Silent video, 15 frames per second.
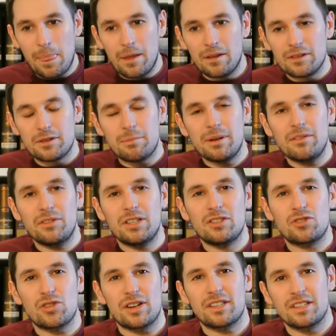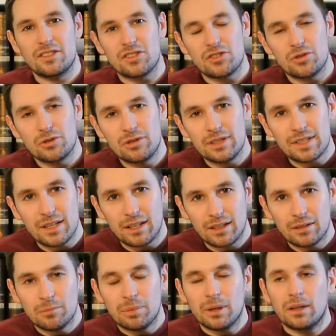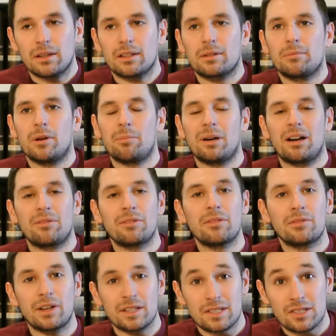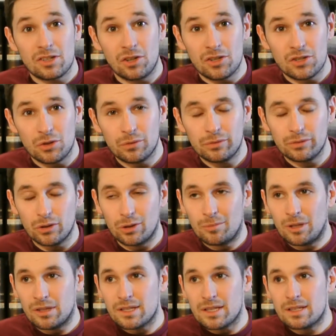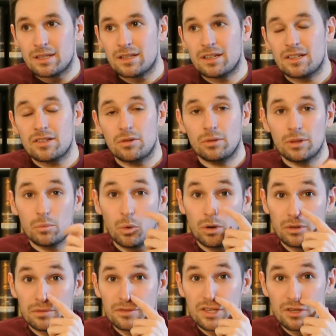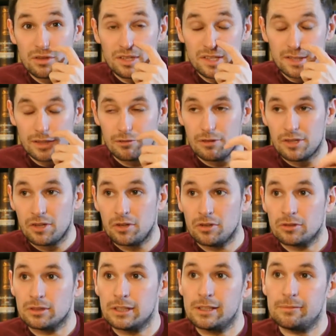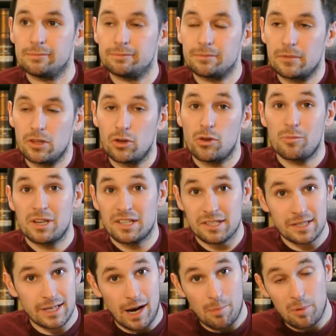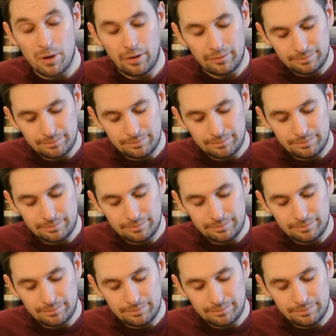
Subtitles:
It's a bit of an interesting story to Highland Park, apart from the fact it's got its own floor maltings and it's only one of 2 distilleries on Orkney, the other being Scapa.